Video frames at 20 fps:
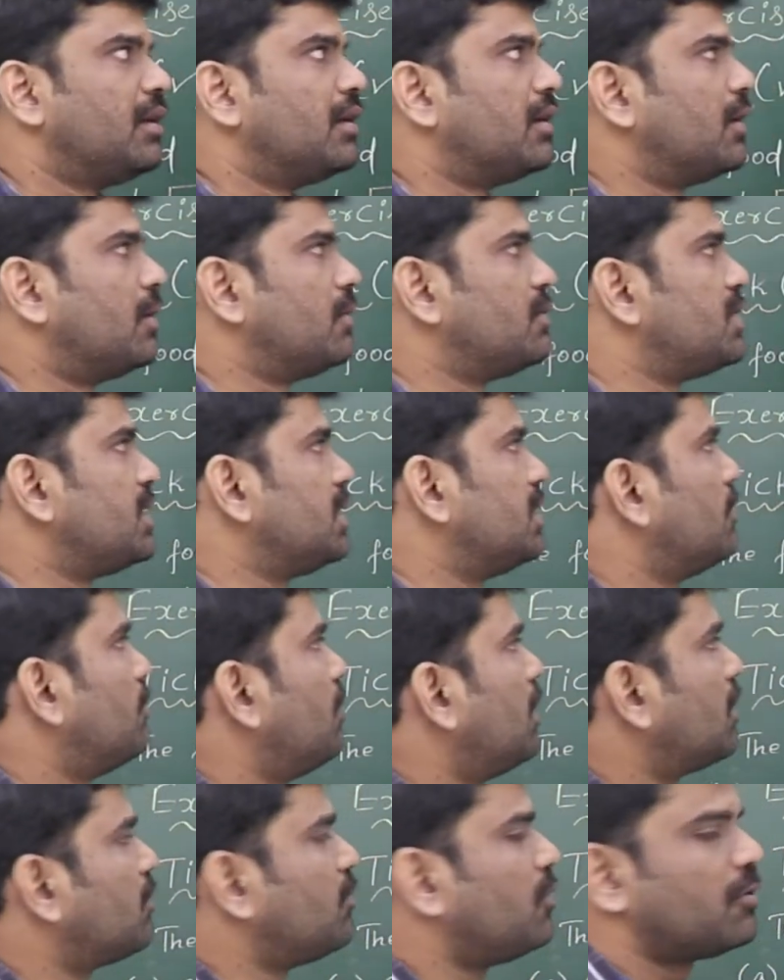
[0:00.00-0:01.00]
Now see the
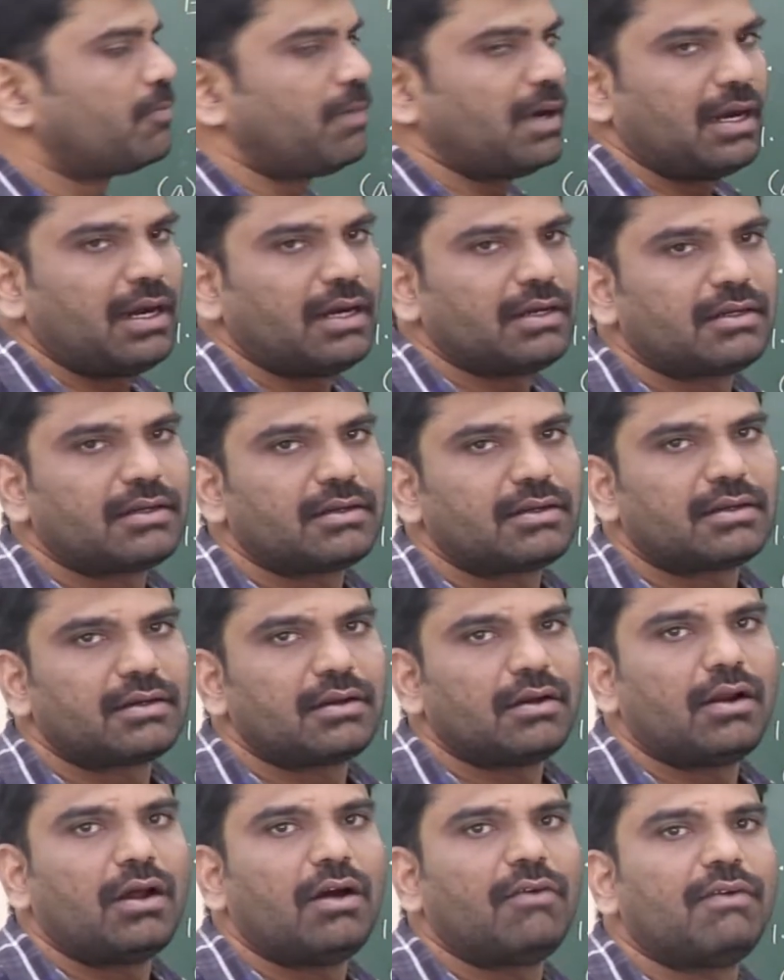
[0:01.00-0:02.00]
workbook part
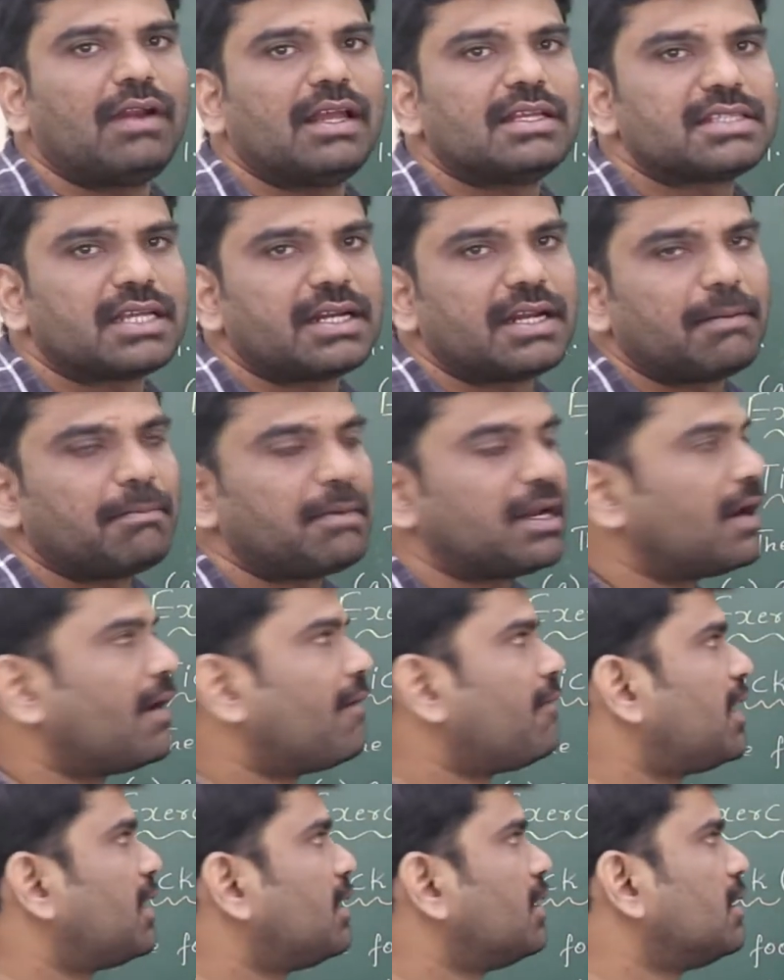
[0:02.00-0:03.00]
of lesson number
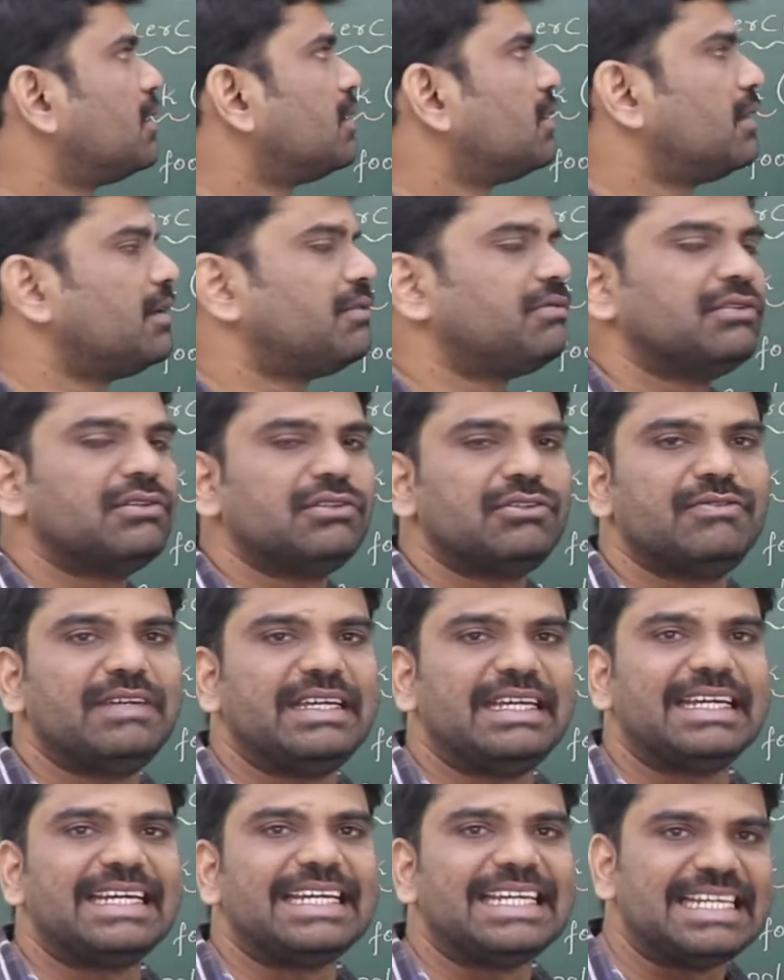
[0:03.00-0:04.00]
11, the food
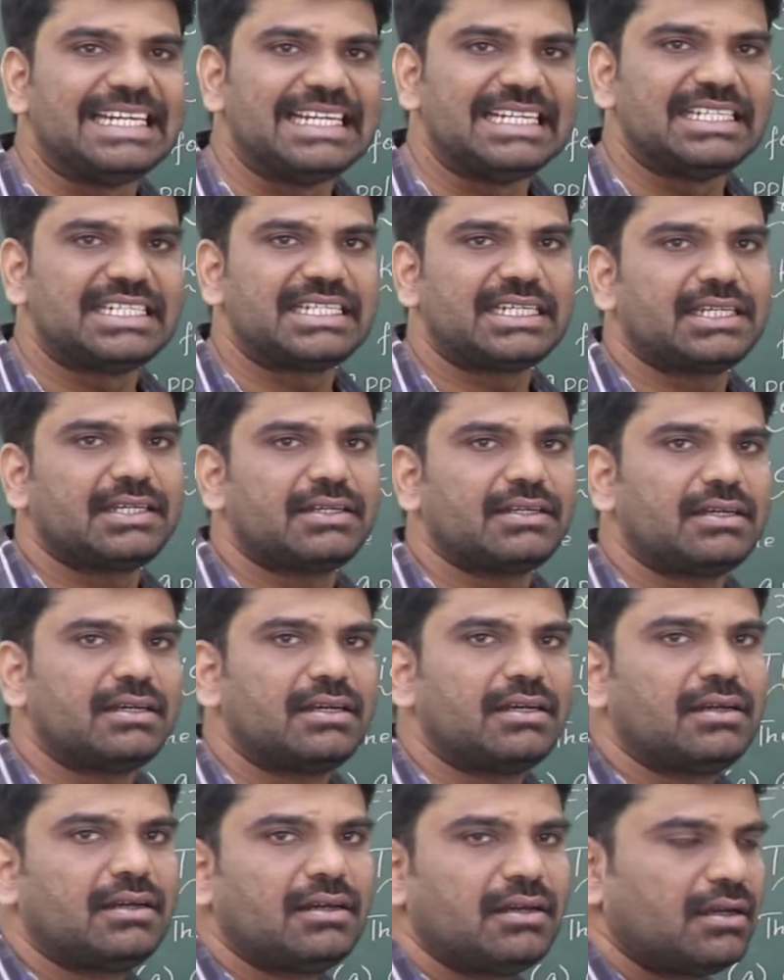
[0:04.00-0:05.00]
we eat.
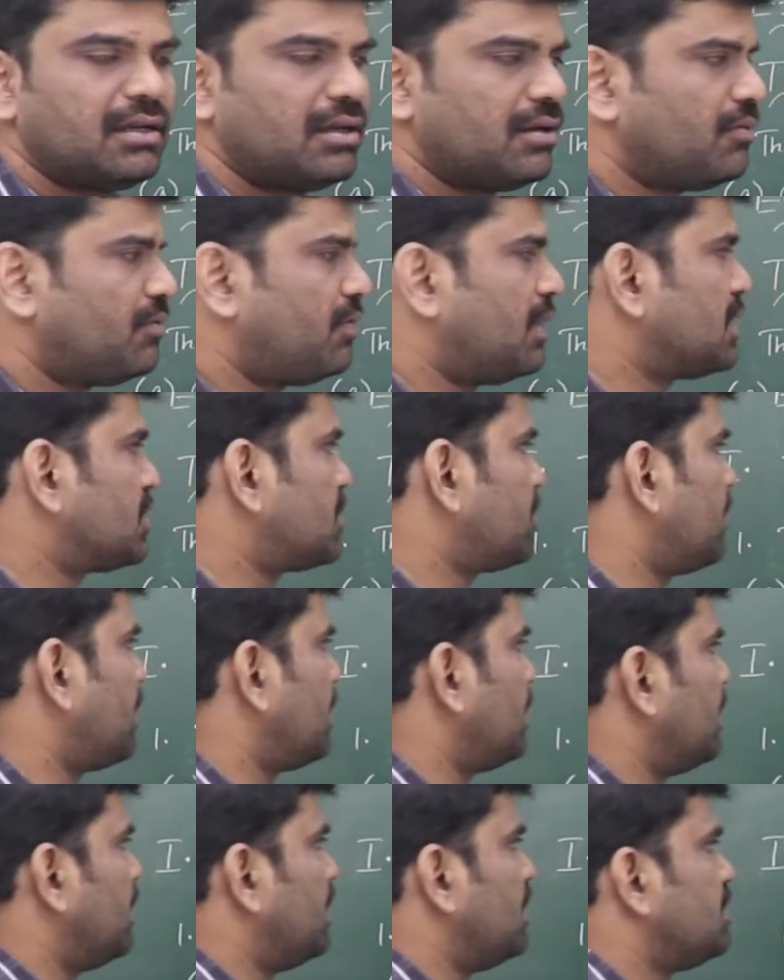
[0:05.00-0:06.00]
First
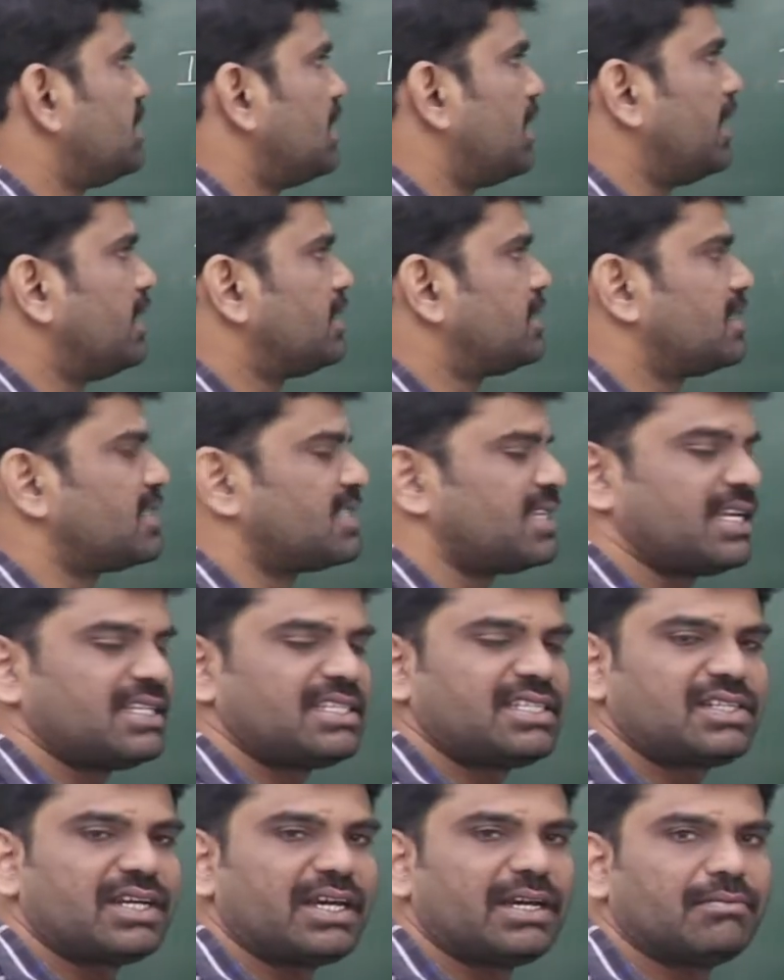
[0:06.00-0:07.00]
one, it is an
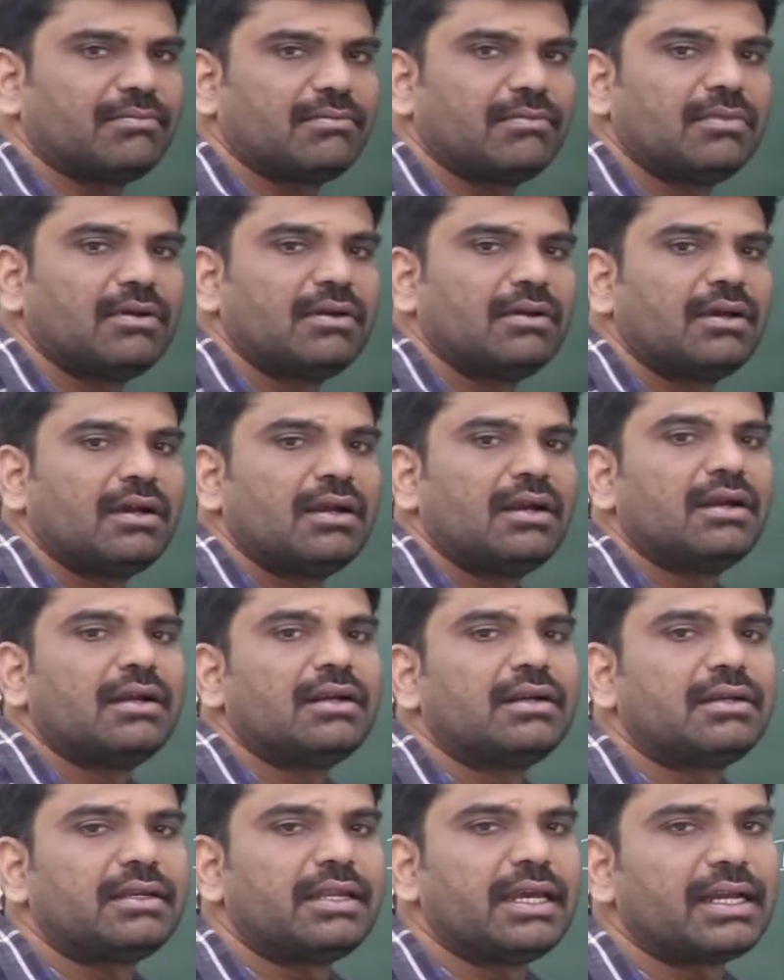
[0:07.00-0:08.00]
exercise time.
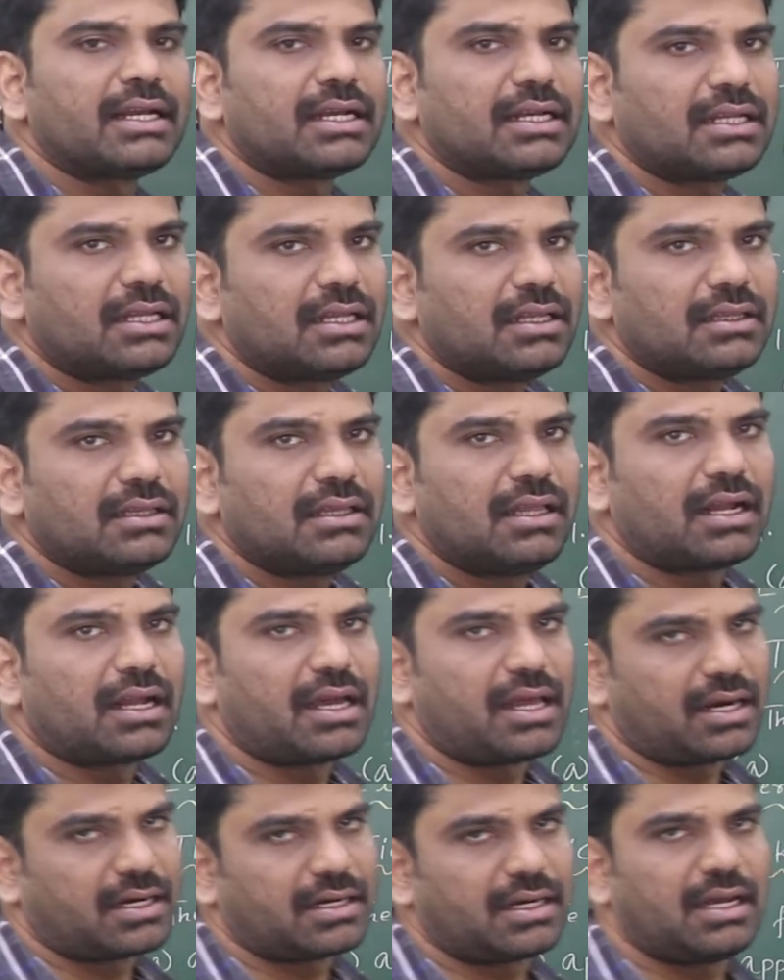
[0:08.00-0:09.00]
Tick the
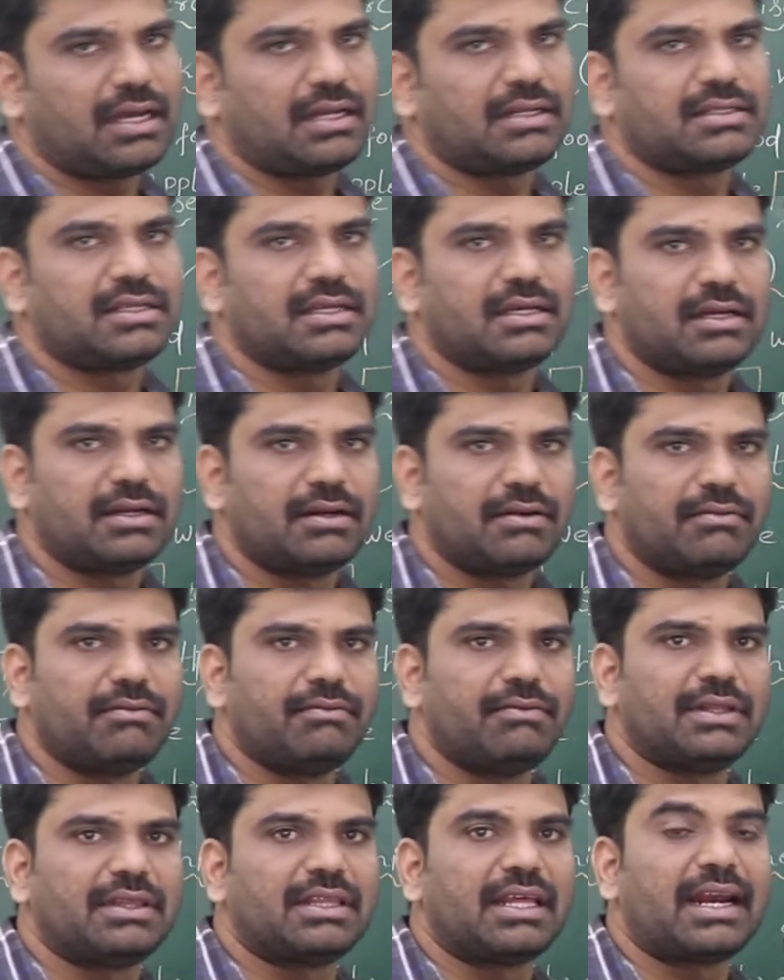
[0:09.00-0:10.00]
correct answer
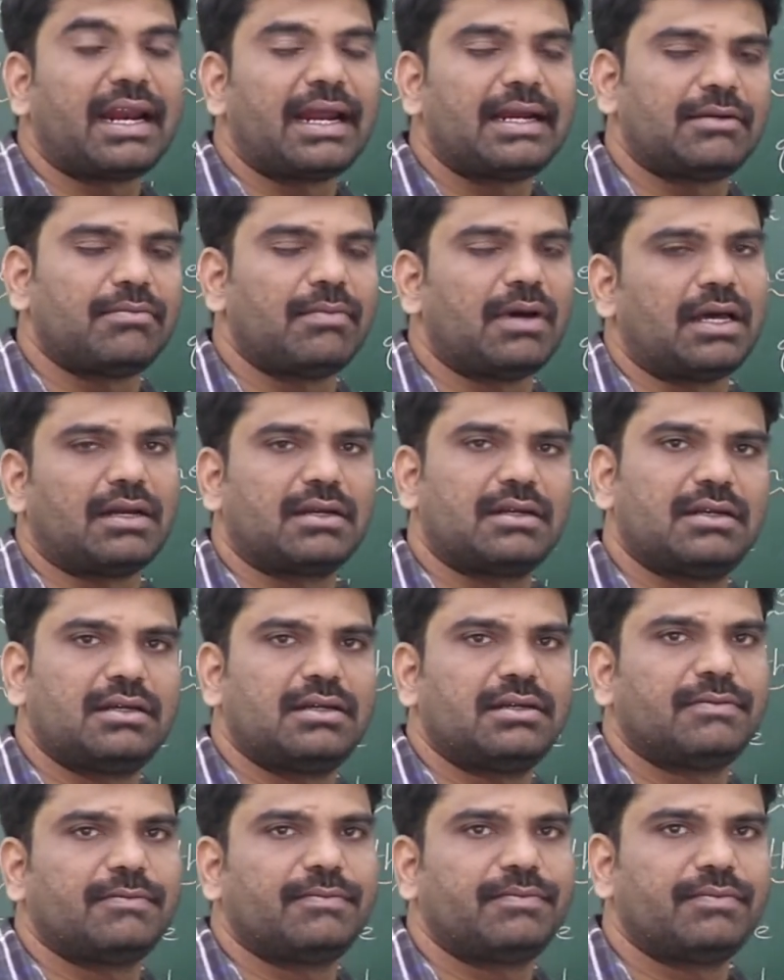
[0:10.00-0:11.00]
with the right
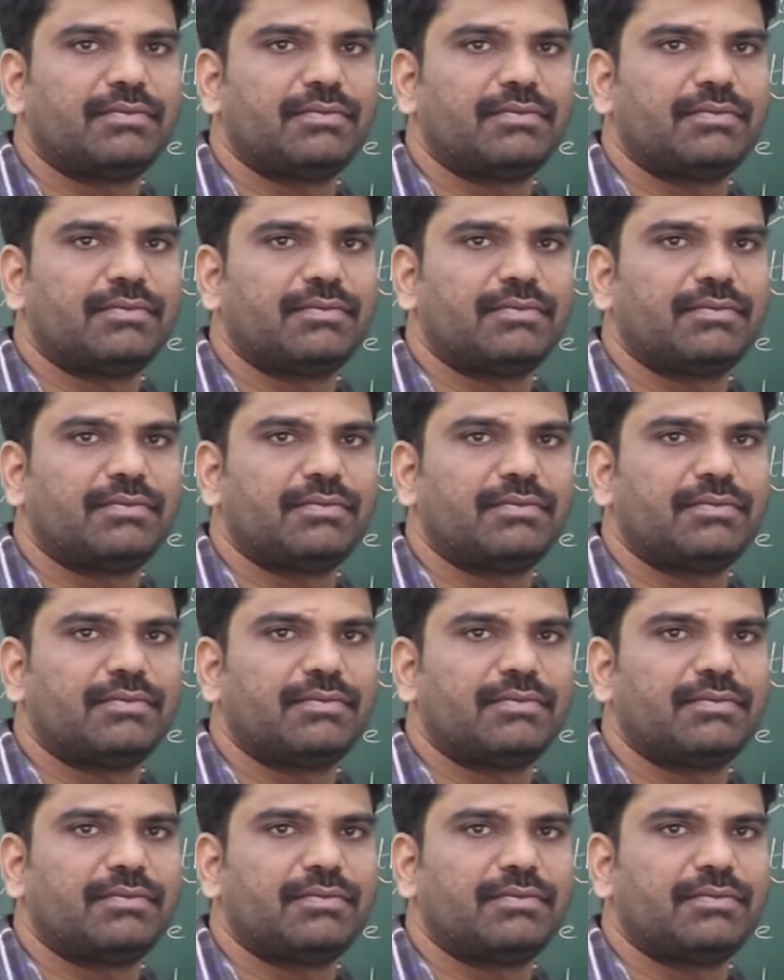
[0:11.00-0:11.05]
mark.